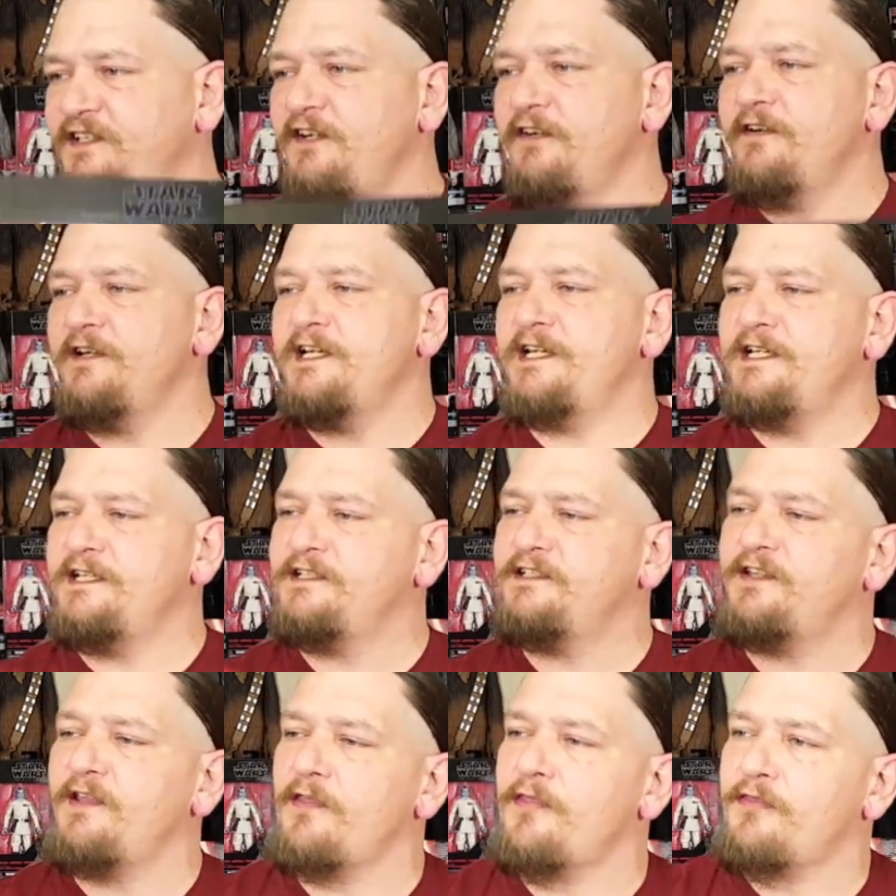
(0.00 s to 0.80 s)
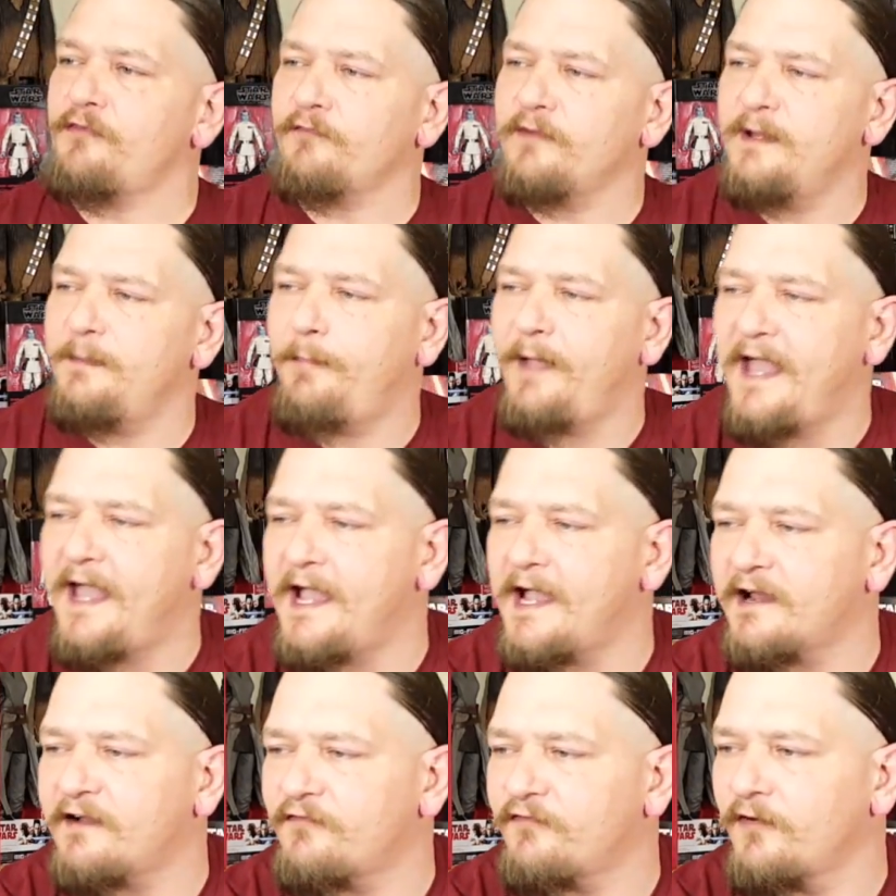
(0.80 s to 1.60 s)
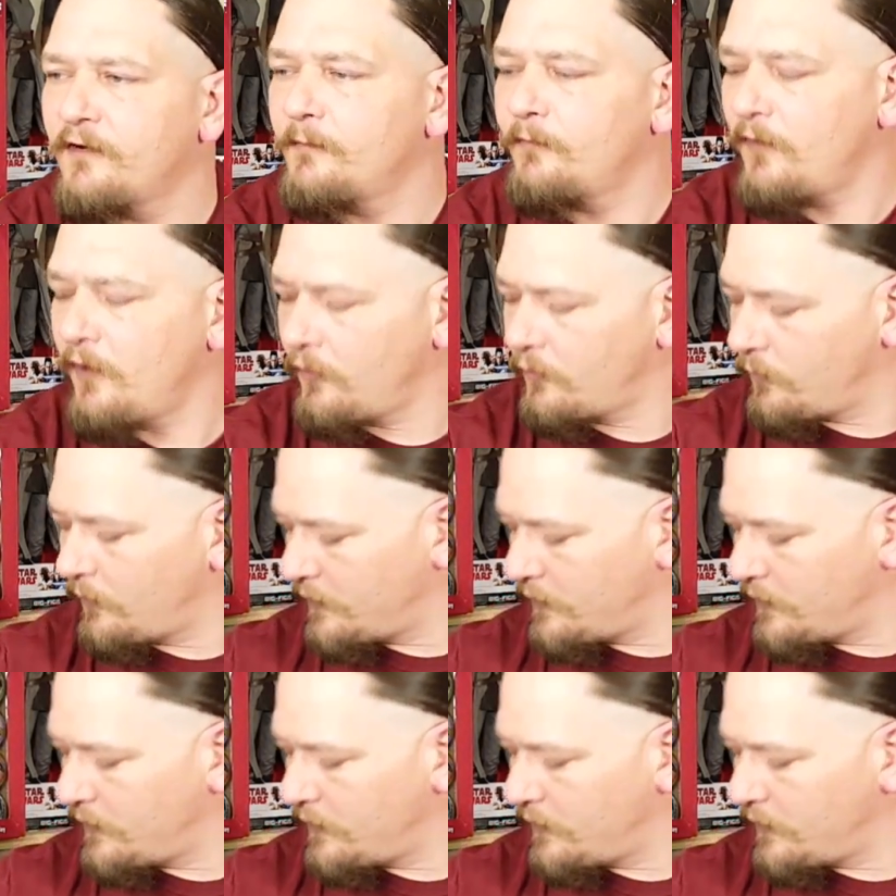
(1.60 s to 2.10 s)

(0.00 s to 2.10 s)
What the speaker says: Series 3-pack from Rogue